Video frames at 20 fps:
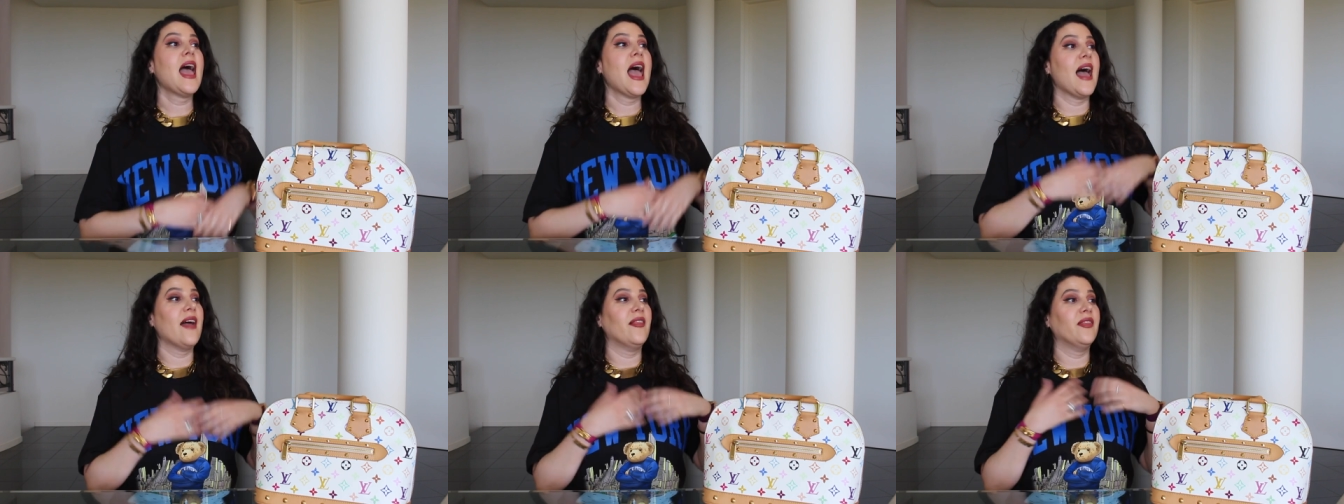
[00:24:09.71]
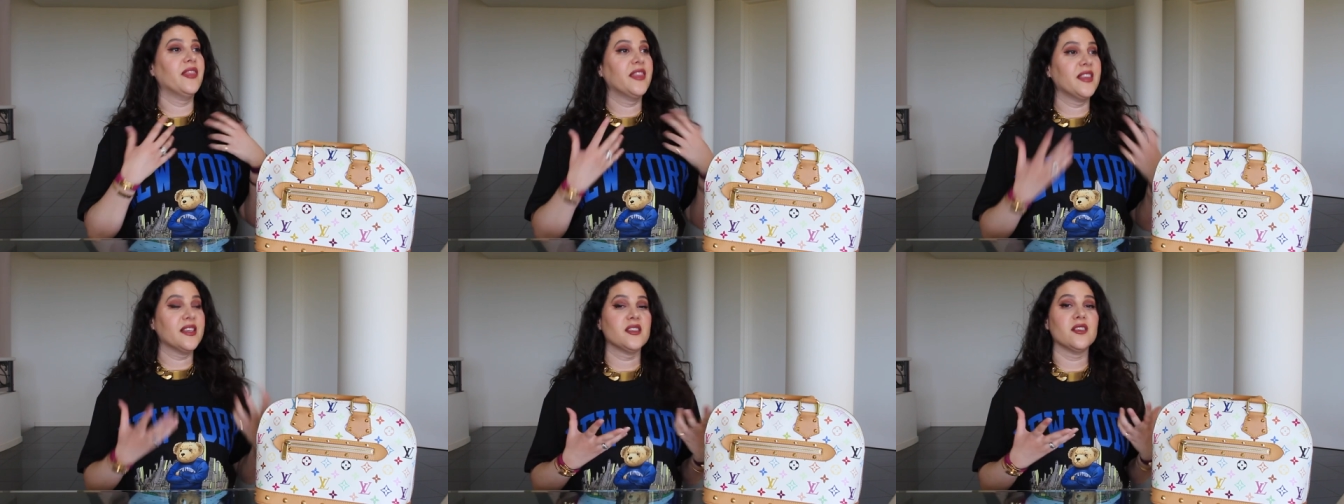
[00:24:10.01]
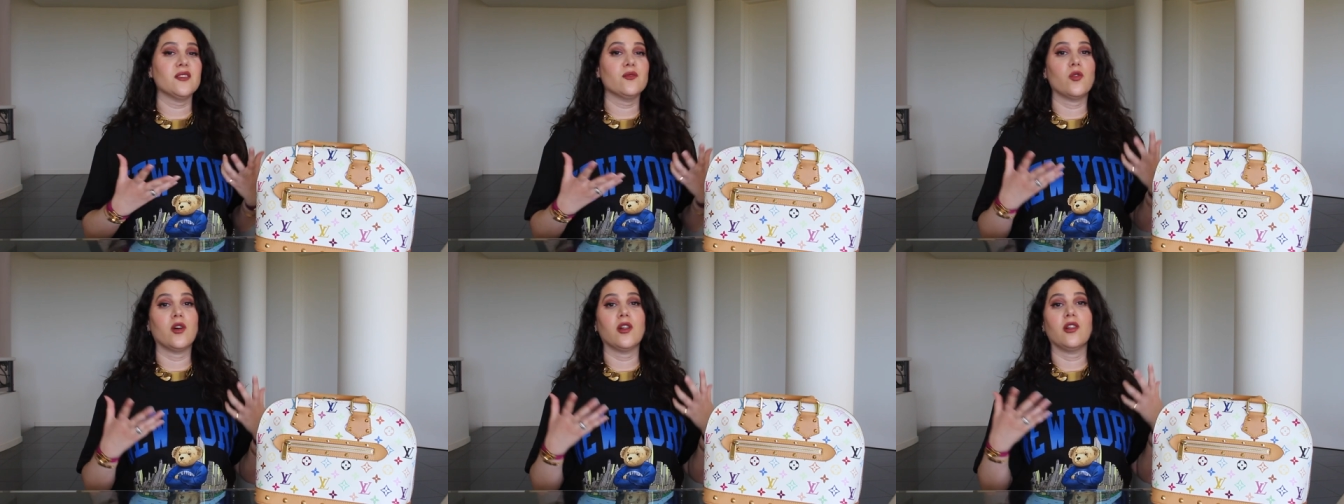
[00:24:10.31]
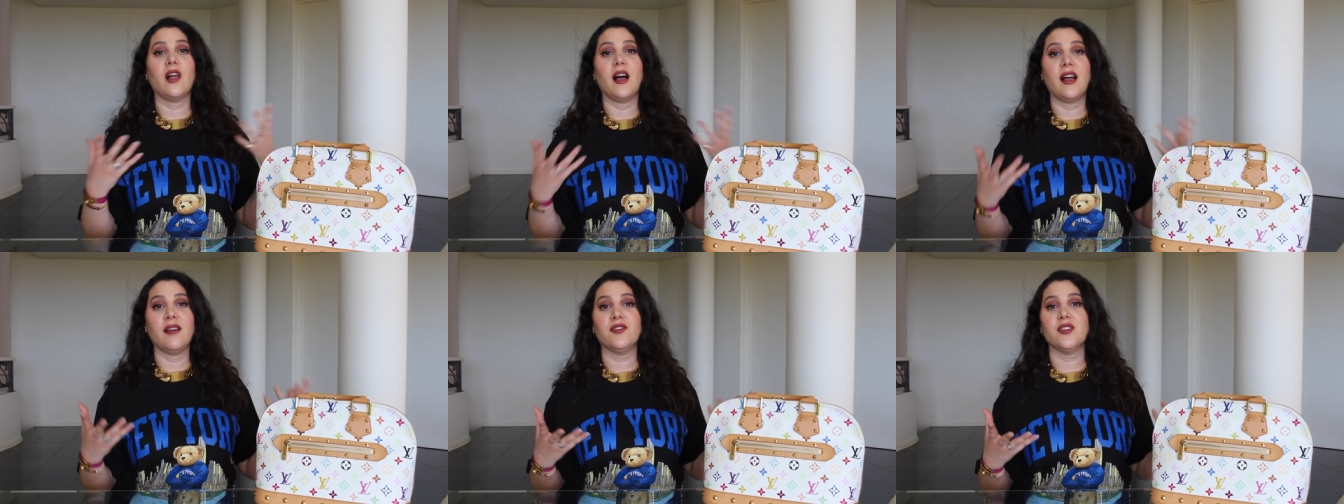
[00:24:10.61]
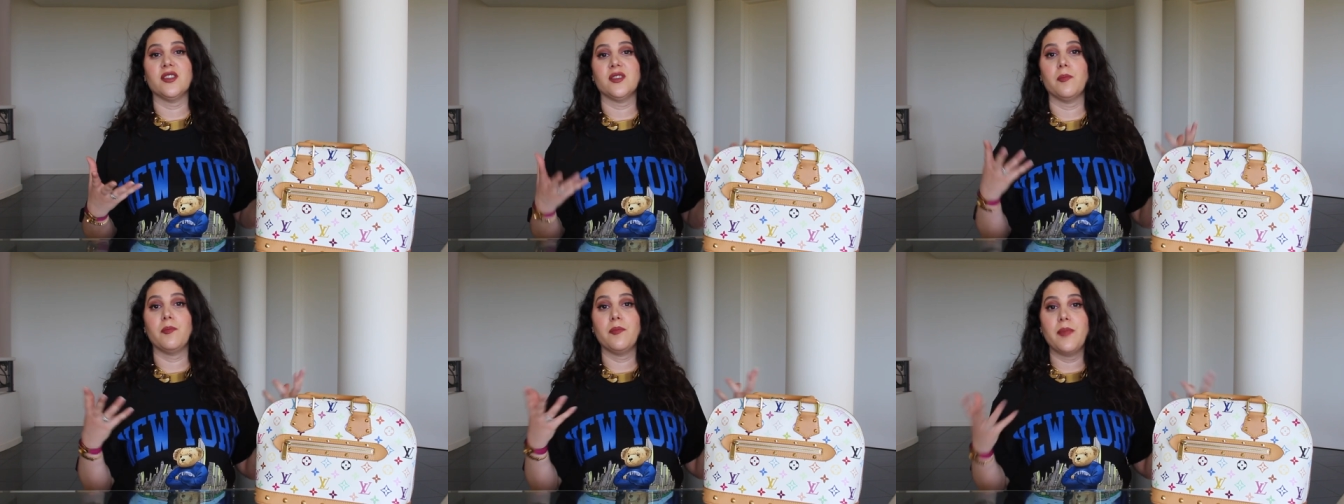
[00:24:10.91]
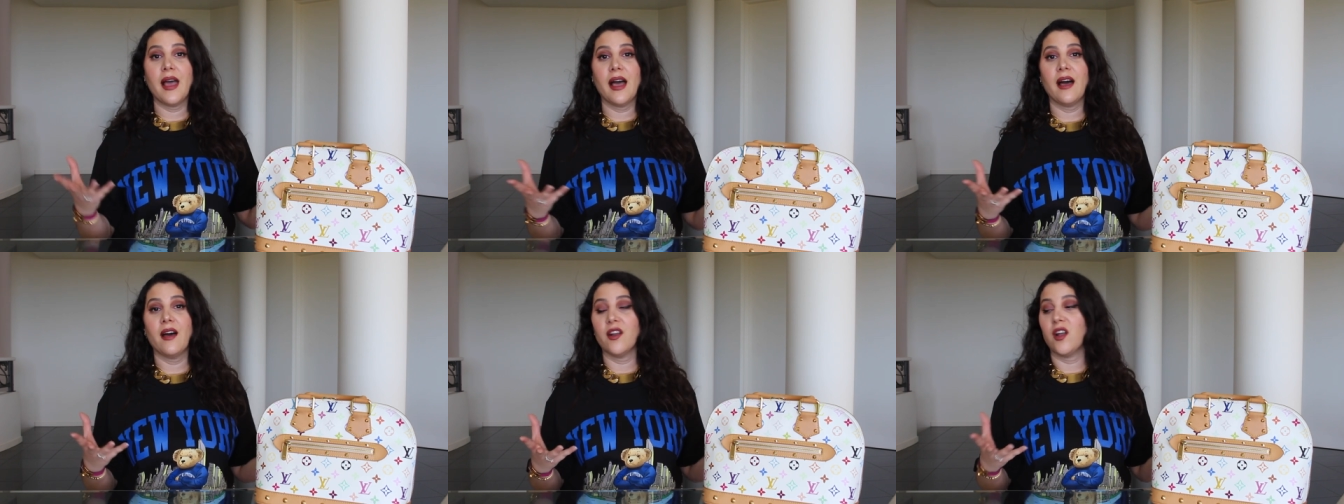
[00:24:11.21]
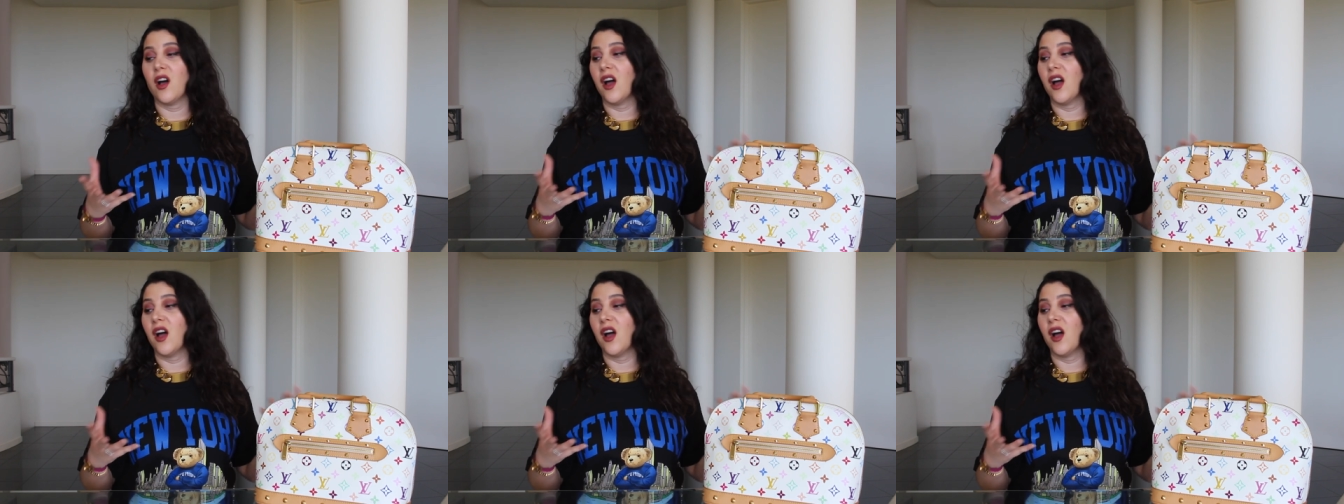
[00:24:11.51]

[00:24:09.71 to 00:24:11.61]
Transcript: and this is what life is about.